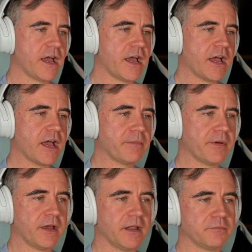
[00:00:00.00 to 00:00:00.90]
app
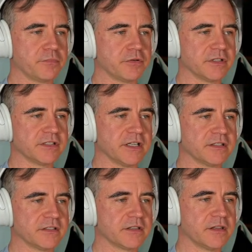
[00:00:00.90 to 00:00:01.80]
and
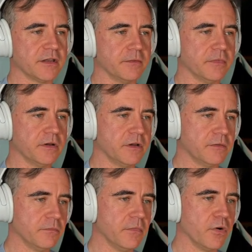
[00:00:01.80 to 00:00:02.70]
presents them
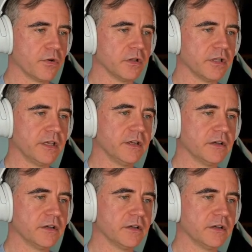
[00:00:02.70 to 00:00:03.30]
modally